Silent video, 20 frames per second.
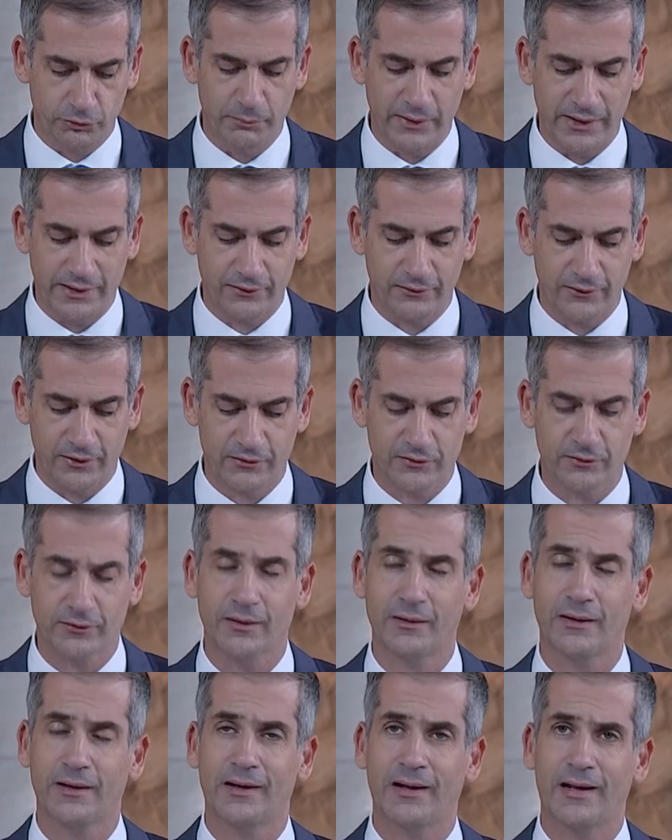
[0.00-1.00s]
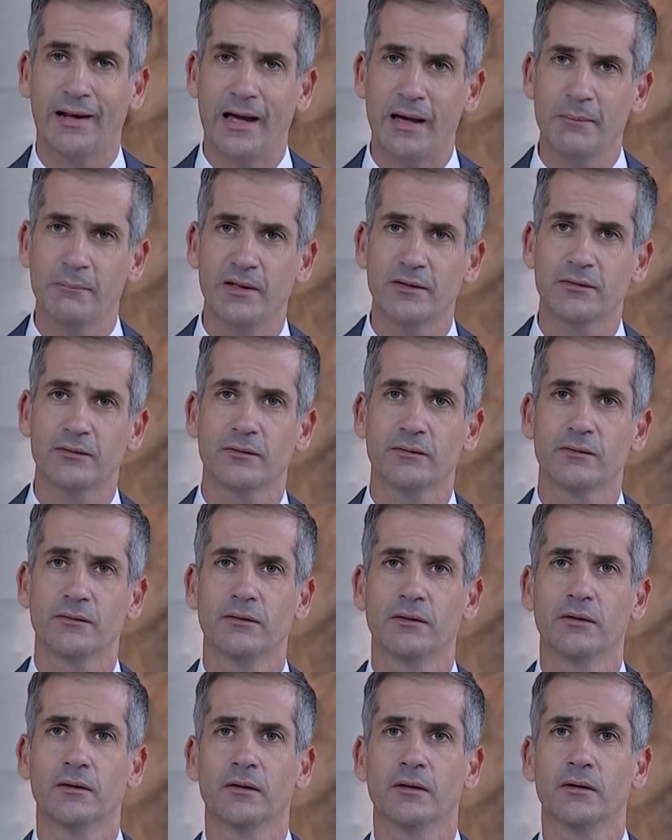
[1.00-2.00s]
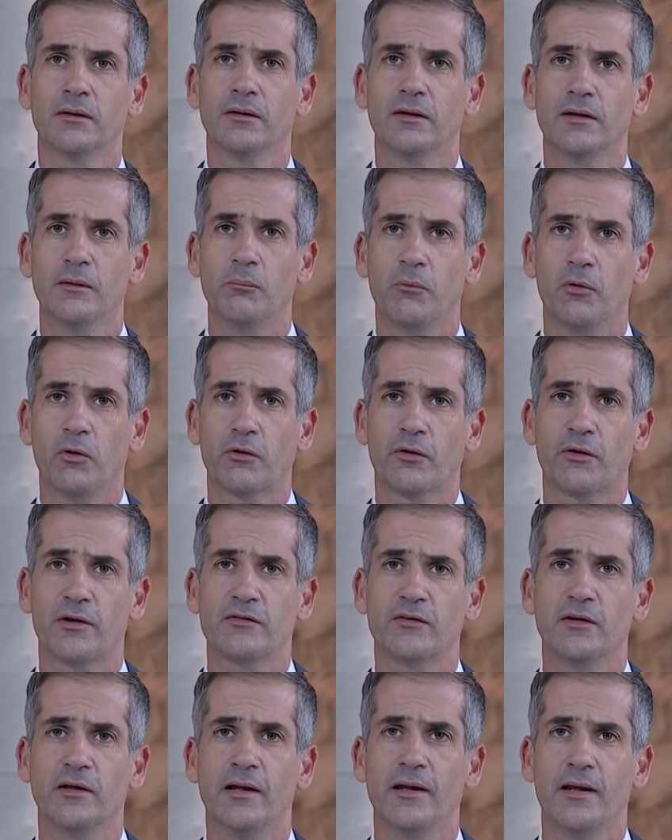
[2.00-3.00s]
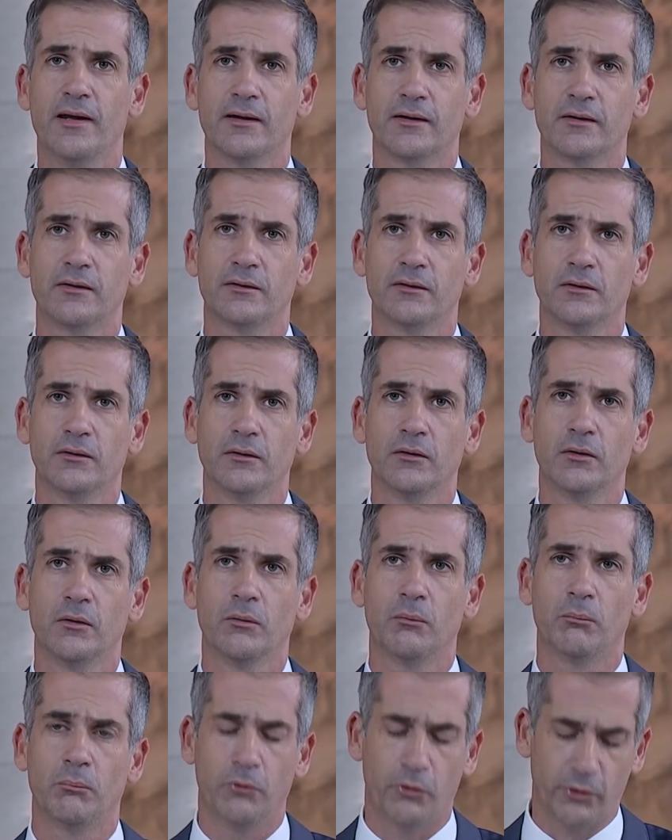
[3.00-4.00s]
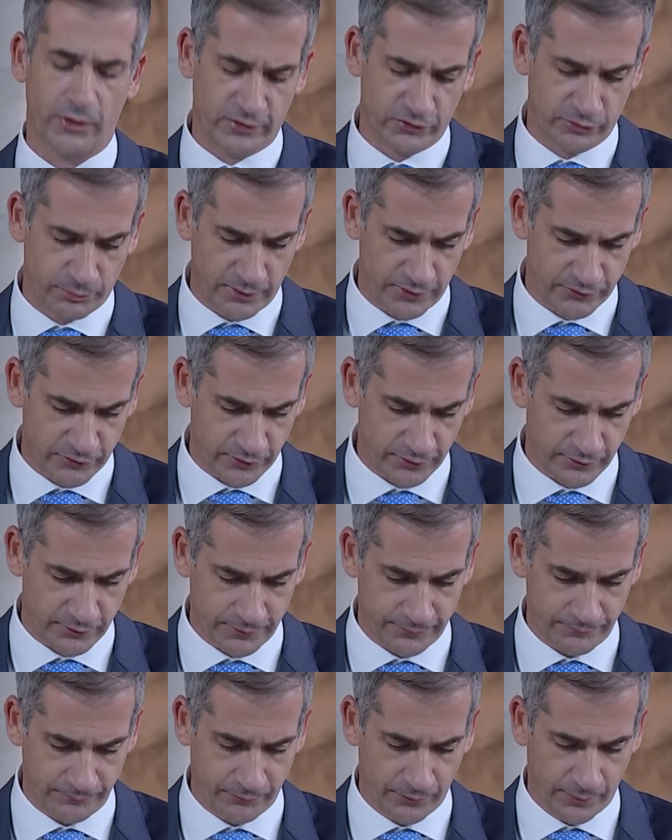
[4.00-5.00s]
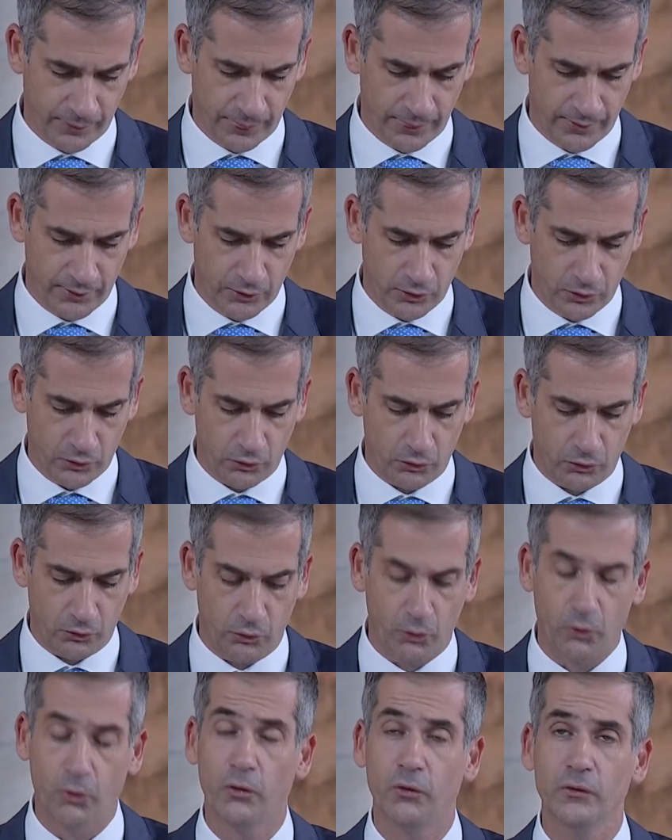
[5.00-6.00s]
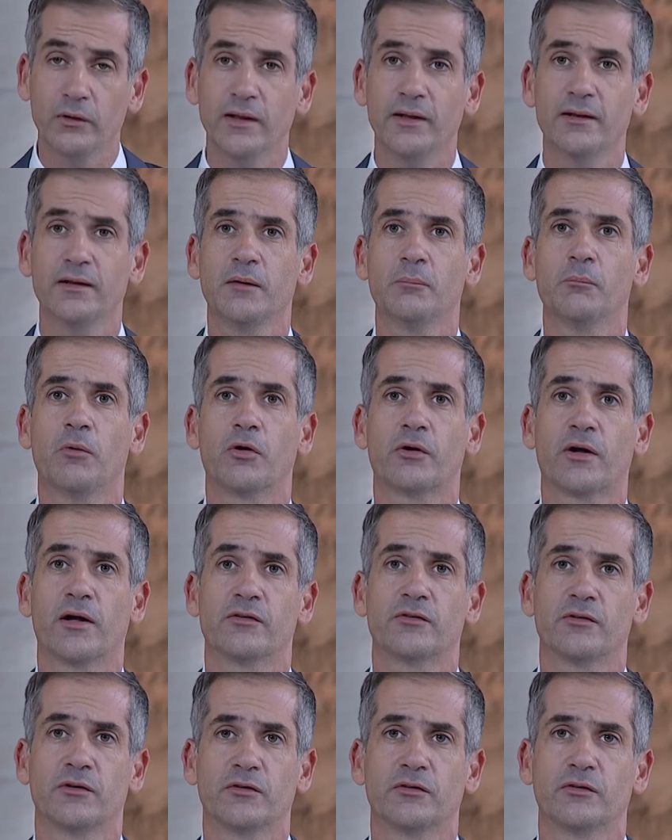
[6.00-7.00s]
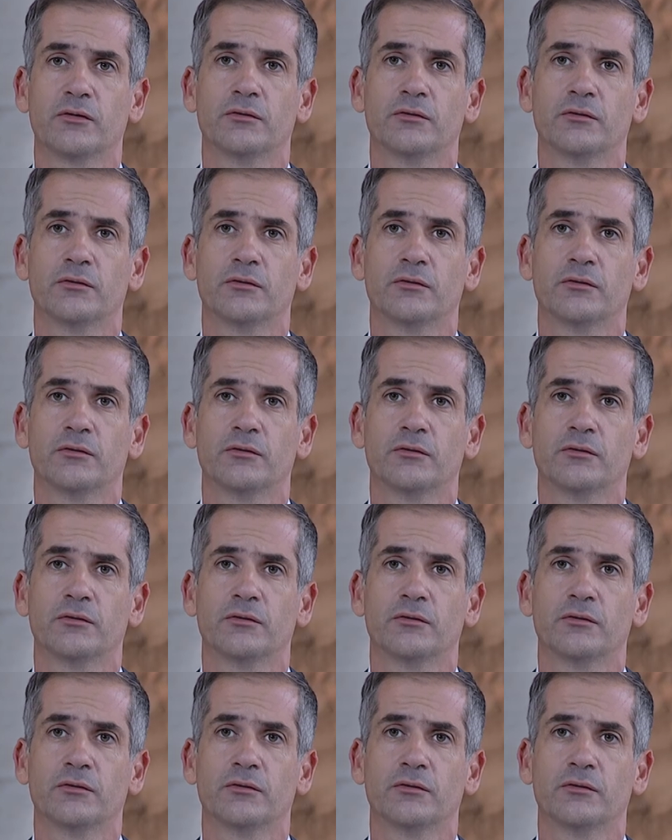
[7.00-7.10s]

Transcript: make this climate democracy link more explicit. Only in democracies,